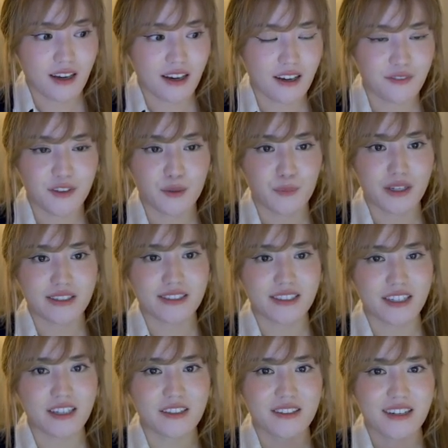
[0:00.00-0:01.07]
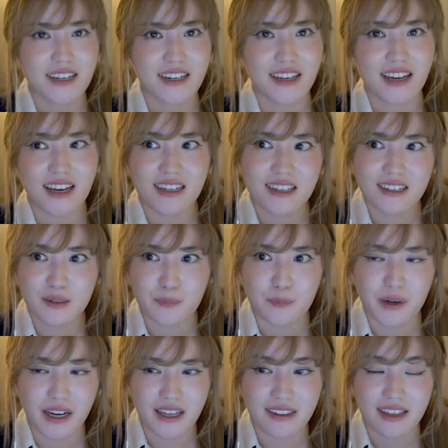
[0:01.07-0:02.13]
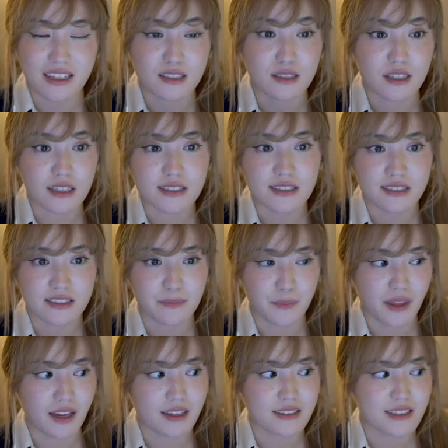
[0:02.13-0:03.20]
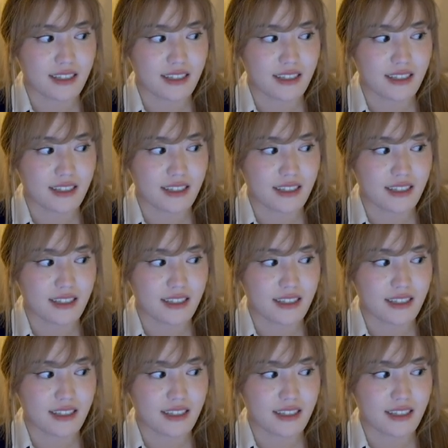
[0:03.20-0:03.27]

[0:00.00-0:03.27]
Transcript: a few months ago and I ended up buying like dozens of plants.